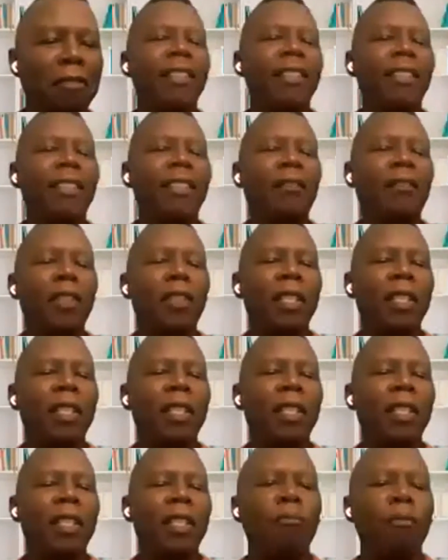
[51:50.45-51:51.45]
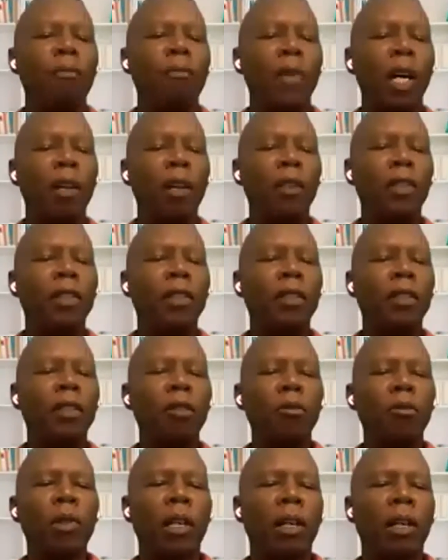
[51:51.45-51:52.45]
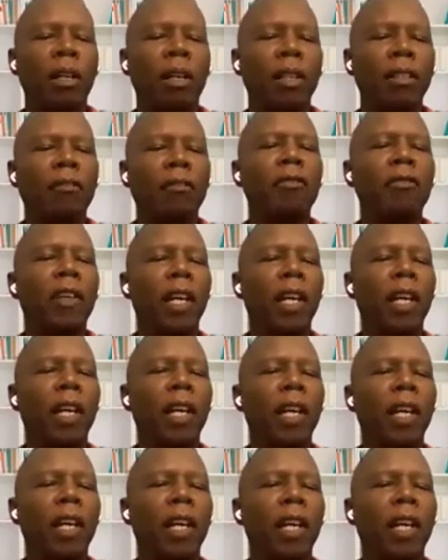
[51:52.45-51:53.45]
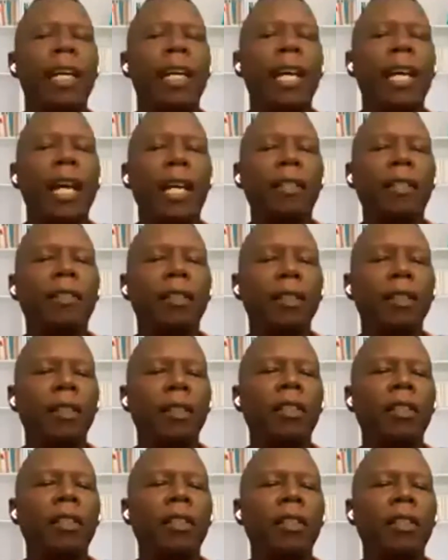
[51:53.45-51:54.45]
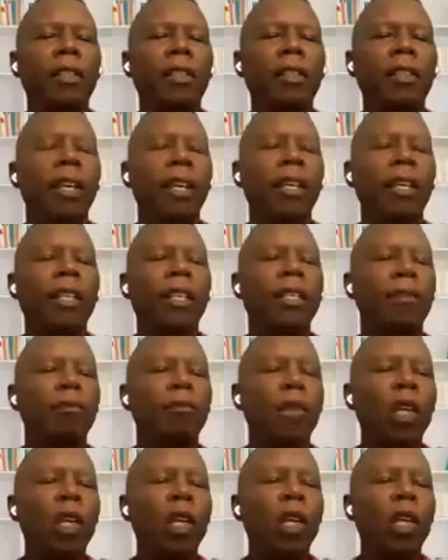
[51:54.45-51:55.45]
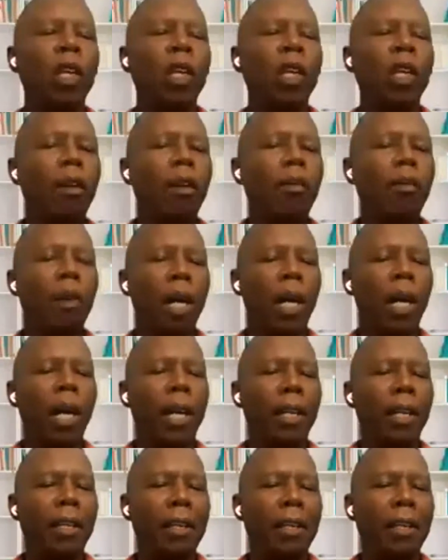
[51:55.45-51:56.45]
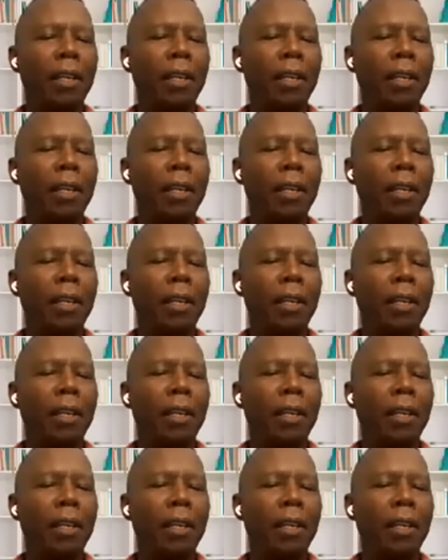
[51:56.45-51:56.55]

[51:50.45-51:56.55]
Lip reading: So, if you notice on most Zoom calls, the first thing they ask you to do is mute your mic.